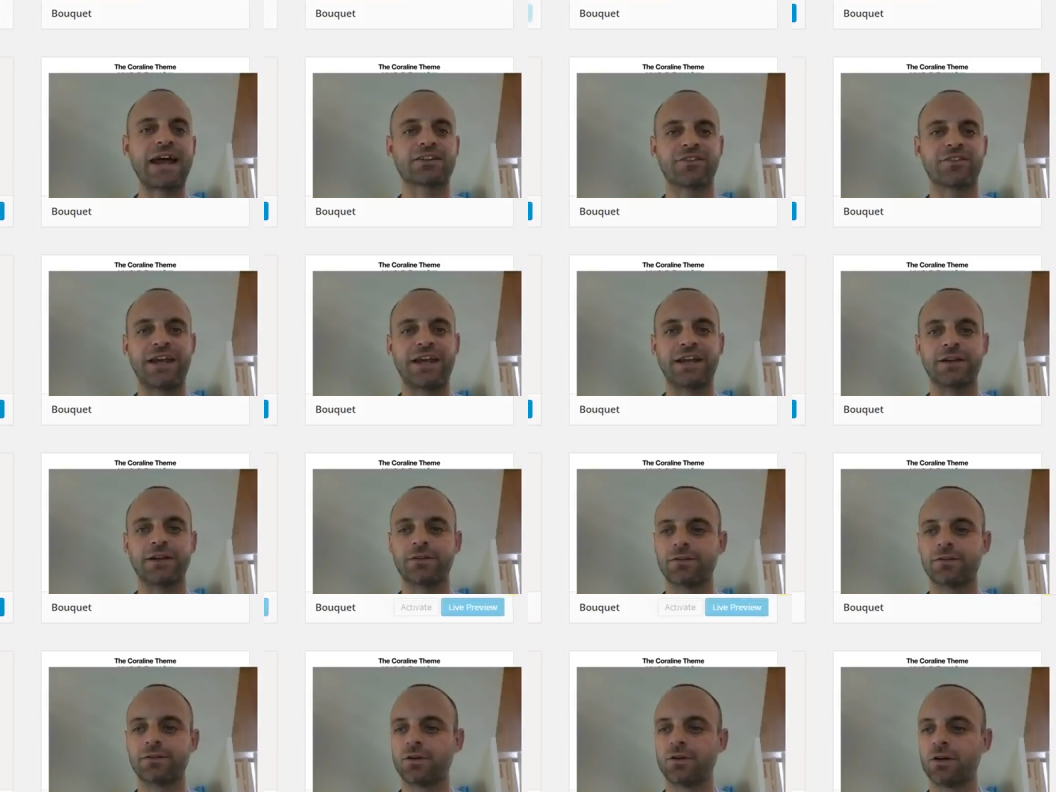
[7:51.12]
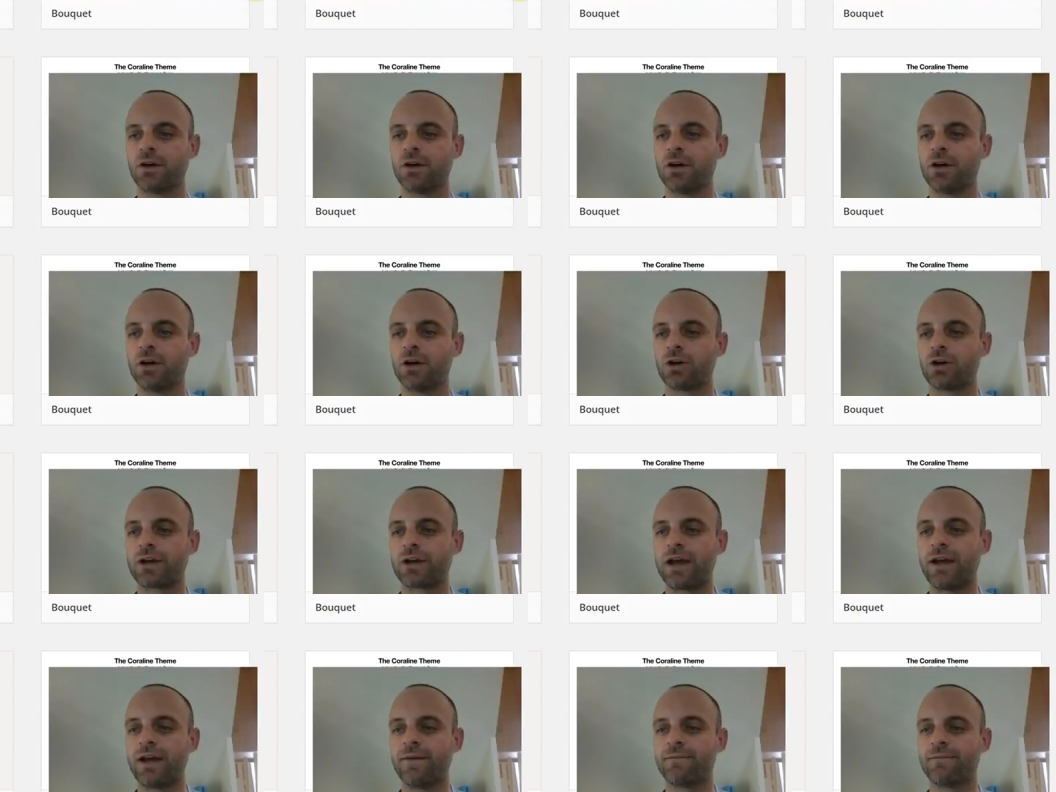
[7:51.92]
activate it.
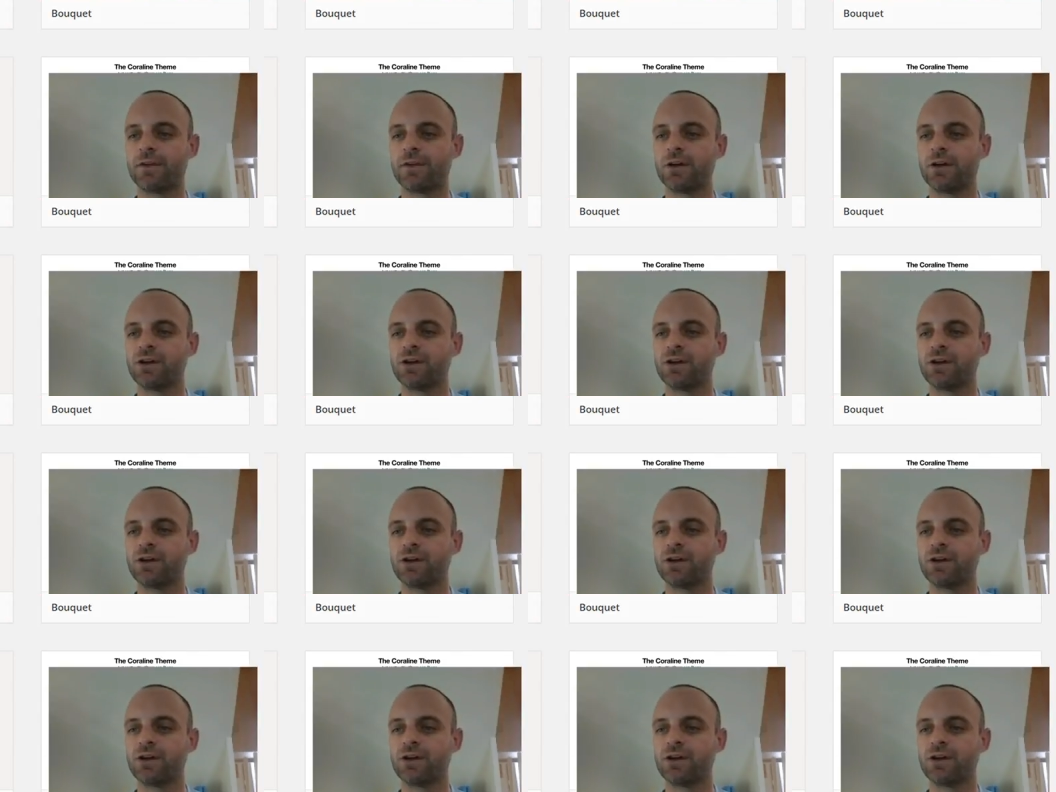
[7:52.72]
Okay?